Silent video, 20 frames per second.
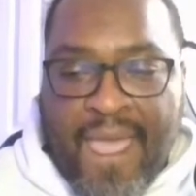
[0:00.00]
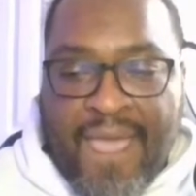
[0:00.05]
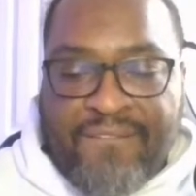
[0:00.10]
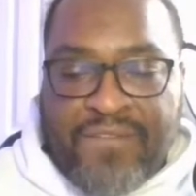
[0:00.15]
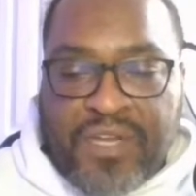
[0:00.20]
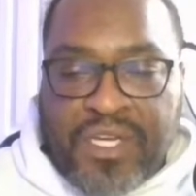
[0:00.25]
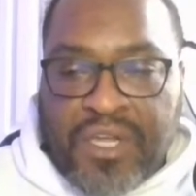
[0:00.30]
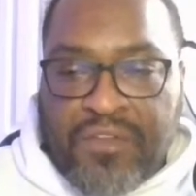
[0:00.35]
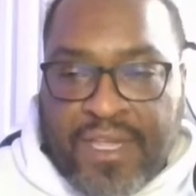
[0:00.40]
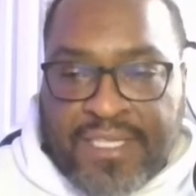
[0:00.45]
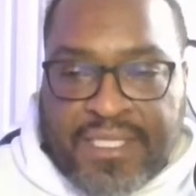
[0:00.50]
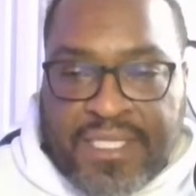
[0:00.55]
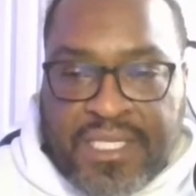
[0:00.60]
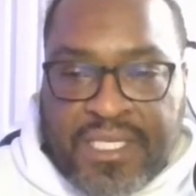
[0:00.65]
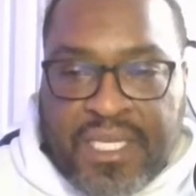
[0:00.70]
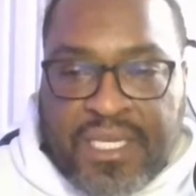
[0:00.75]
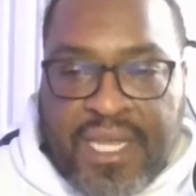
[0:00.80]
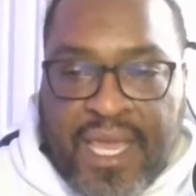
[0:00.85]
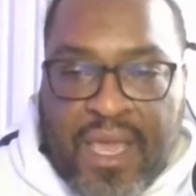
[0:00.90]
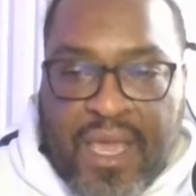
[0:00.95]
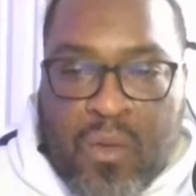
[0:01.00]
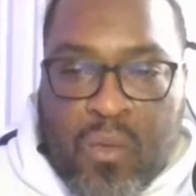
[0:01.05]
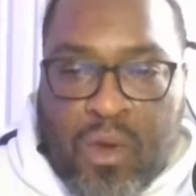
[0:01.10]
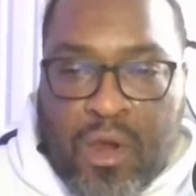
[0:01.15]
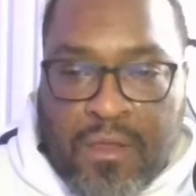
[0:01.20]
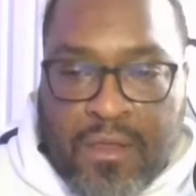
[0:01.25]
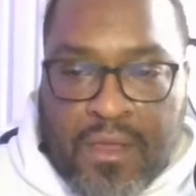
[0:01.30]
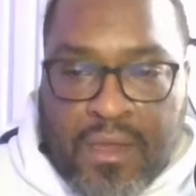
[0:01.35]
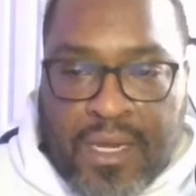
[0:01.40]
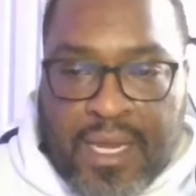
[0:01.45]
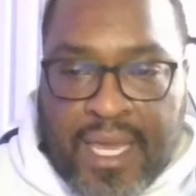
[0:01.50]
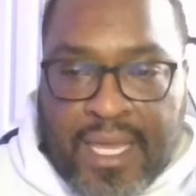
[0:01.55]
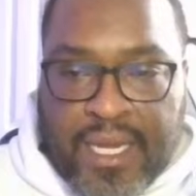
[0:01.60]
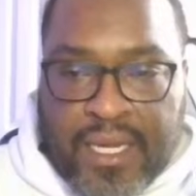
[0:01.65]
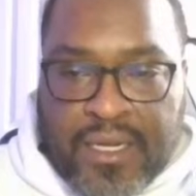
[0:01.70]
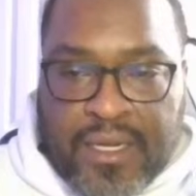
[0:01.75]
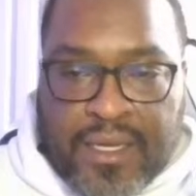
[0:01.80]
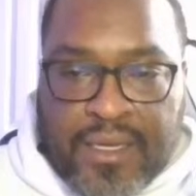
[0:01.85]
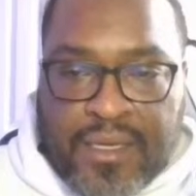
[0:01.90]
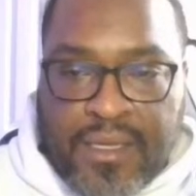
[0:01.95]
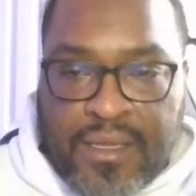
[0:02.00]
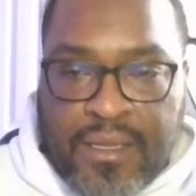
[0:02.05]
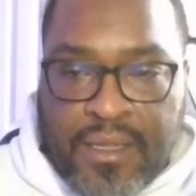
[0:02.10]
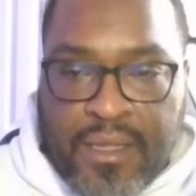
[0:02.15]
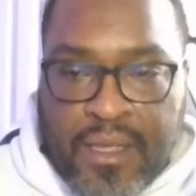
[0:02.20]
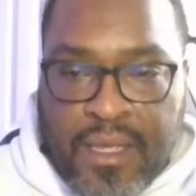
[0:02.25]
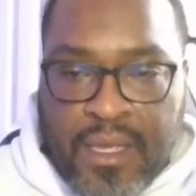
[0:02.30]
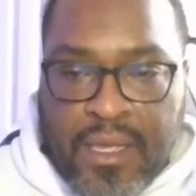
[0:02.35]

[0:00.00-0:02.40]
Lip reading: Have a good rest of your day at work, Lady Nika.